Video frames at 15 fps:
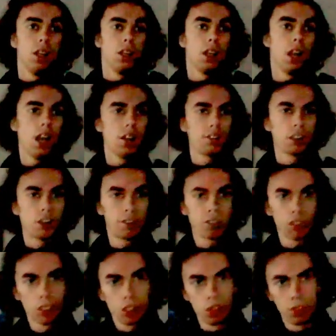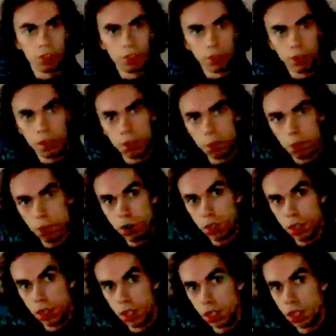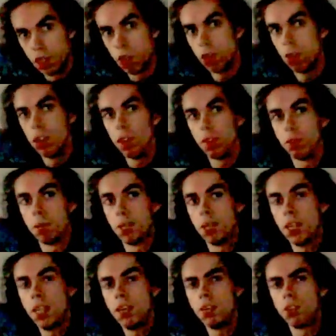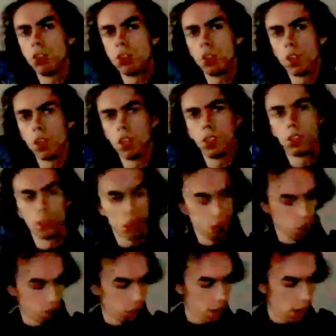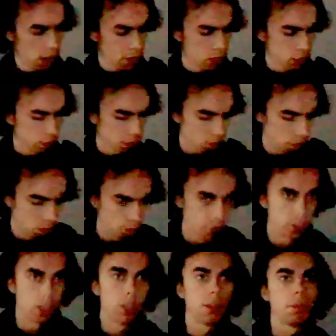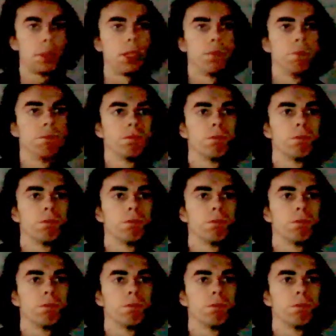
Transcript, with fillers: the life suffering of one being can be equal to just of the life suffering of another being.